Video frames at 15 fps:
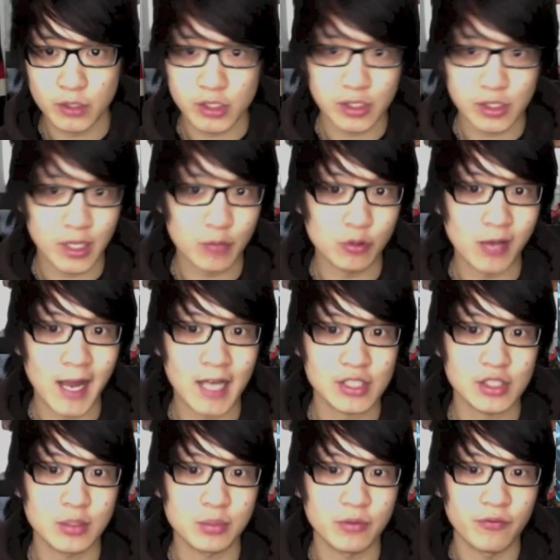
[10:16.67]
which they will
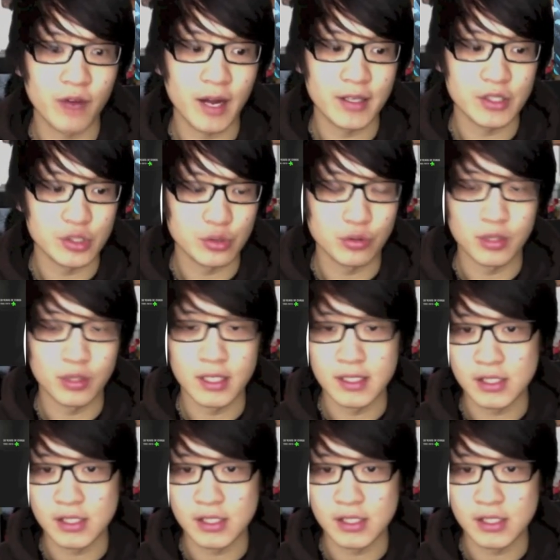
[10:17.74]
actually provide you the